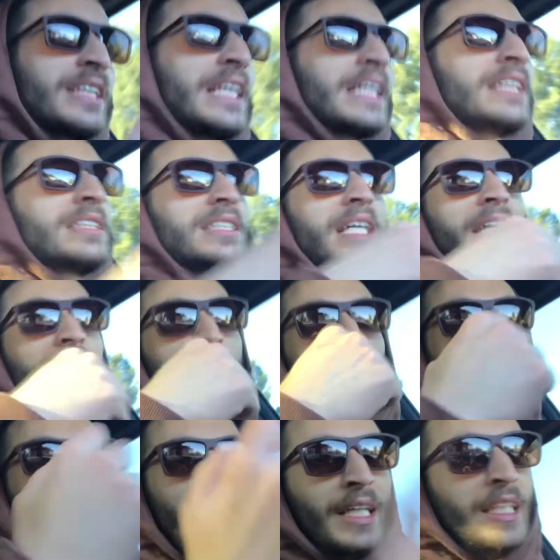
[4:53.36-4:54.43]
inside, looks
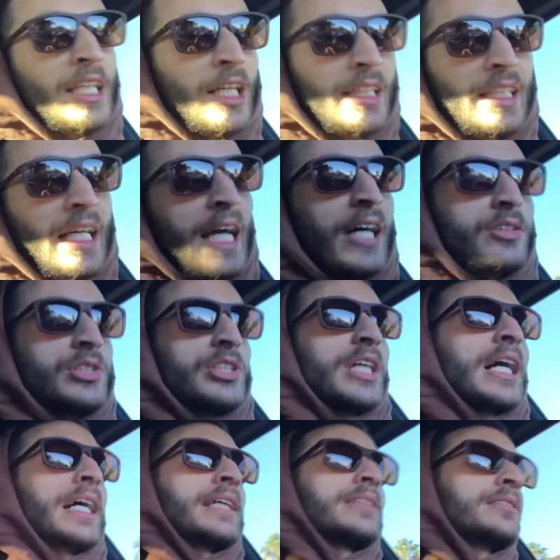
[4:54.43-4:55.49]
striking on the
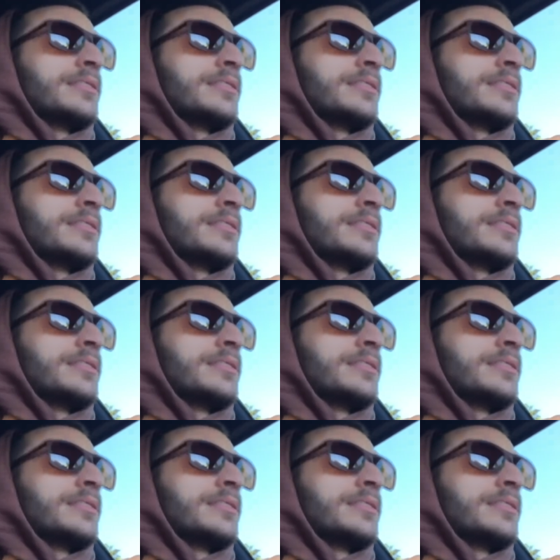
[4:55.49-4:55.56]
outside.